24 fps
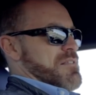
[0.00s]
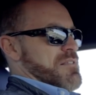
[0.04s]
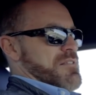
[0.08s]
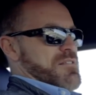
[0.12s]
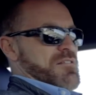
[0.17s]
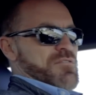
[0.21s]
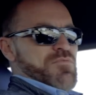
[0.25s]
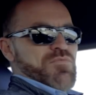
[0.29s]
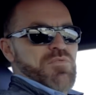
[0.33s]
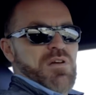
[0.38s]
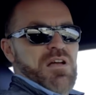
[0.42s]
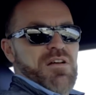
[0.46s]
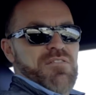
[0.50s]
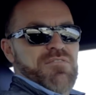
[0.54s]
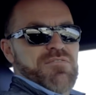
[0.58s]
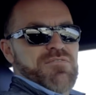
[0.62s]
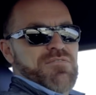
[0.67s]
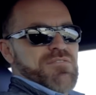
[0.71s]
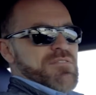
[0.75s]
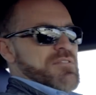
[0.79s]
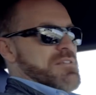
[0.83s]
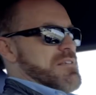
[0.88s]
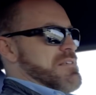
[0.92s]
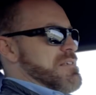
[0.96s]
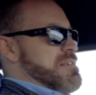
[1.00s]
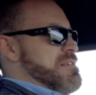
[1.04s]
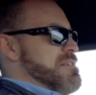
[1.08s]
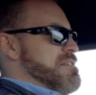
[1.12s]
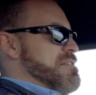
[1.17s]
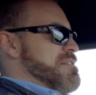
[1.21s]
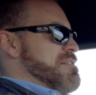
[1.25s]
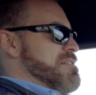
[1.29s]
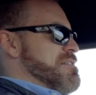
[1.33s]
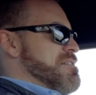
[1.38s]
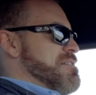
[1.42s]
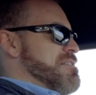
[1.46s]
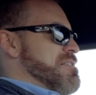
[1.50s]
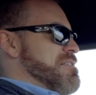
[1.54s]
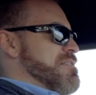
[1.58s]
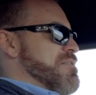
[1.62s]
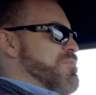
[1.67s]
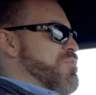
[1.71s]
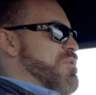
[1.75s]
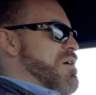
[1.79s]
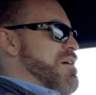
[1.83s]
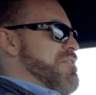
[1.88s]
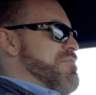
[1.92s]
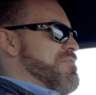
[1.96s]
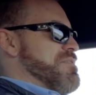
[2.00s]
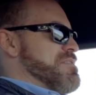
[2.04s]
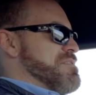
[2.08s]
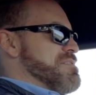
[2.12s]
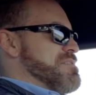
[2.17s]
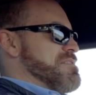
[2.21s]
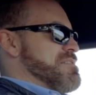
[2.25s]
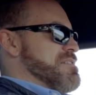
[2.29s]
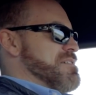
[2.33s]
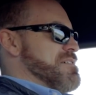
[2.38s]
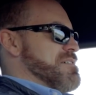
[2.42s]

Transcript: The little rev the rev is,